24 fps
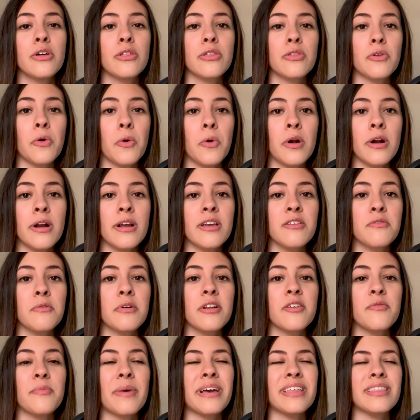Thor is one
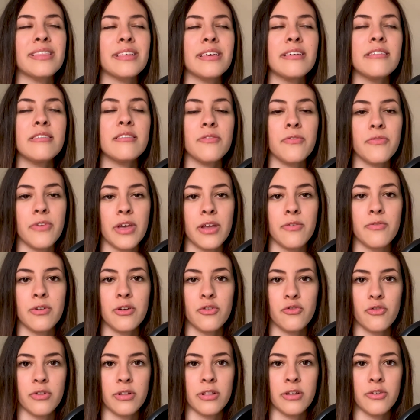of my least favorite
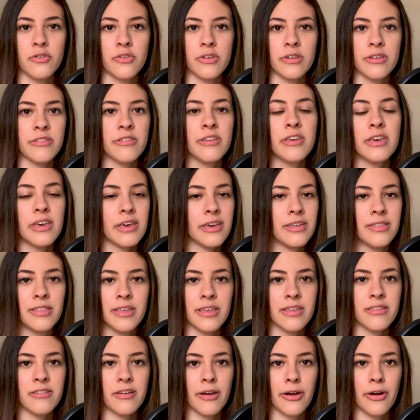trilogies in the
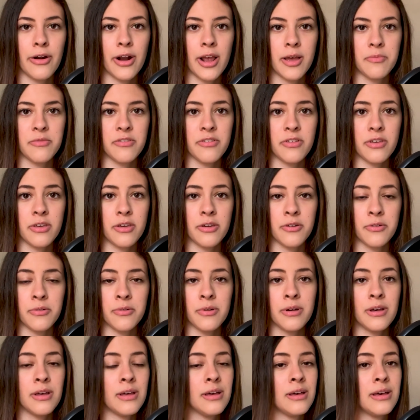entire MCU.
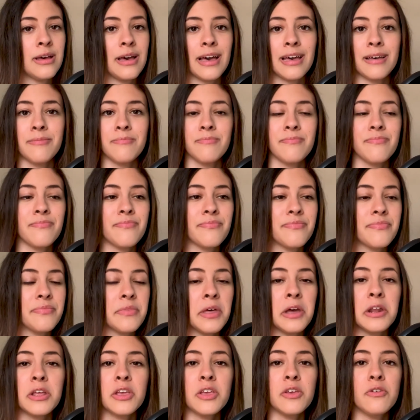I'm
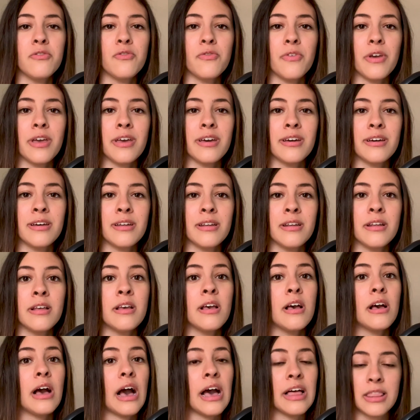not a huge fan.
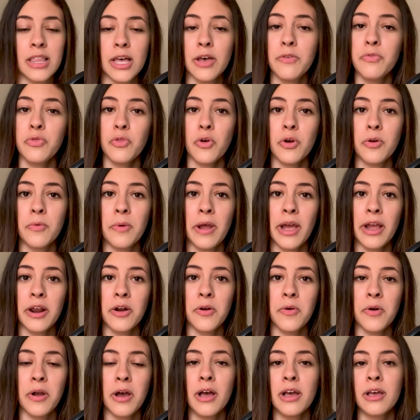I love Thor
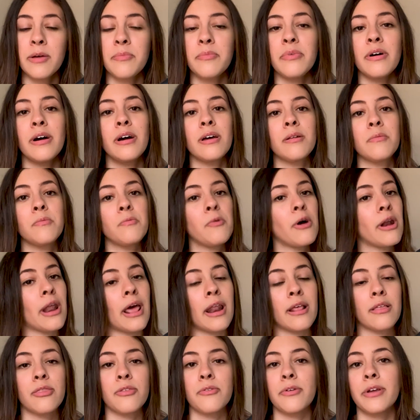Ragnarok, but 1 out
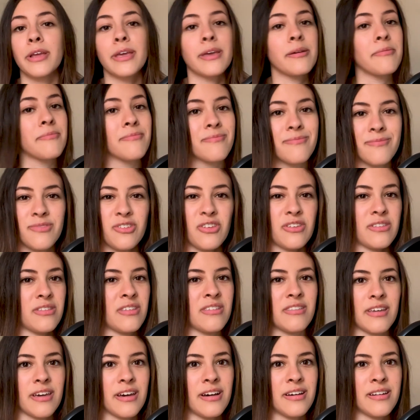of 3 just
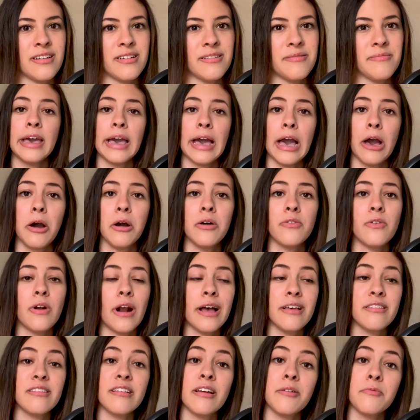doesn't cut it. However,
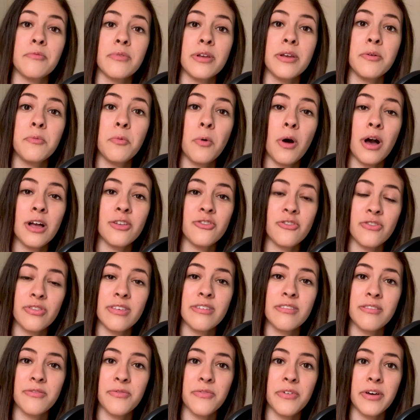as I rewatched
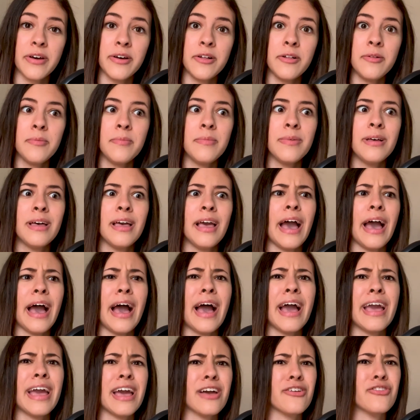this film,
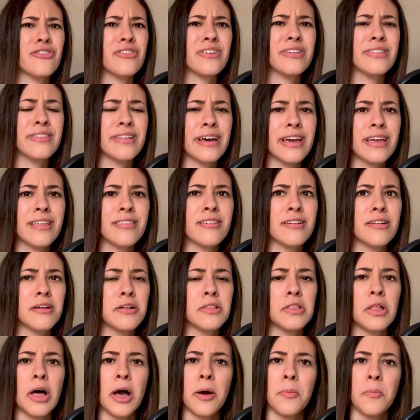I actually liked it a
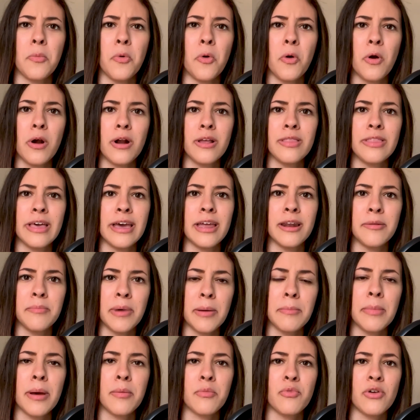lot more than my
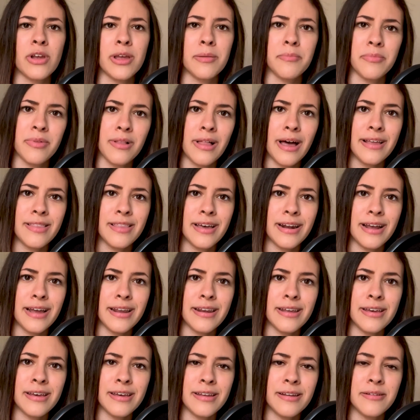memory implied that I
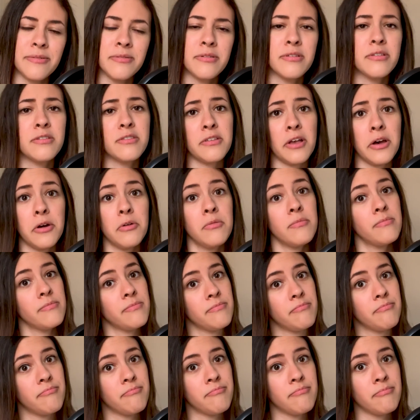did. So,
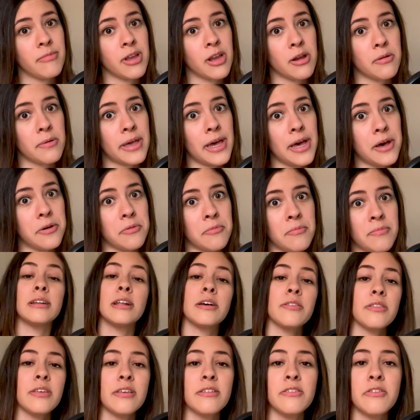here we go. Now,
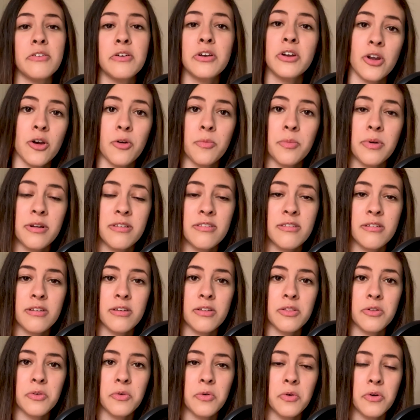these are in no
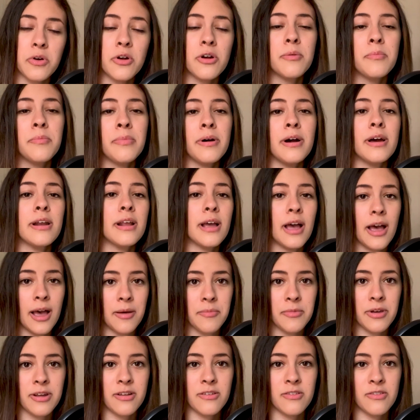particular order, but I'm
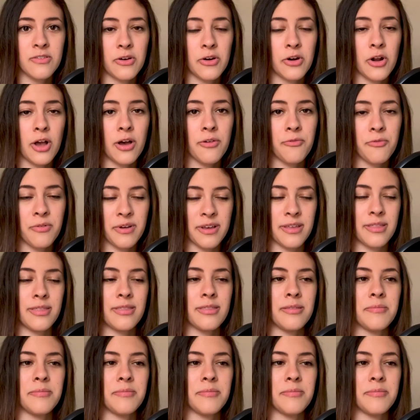going to start off with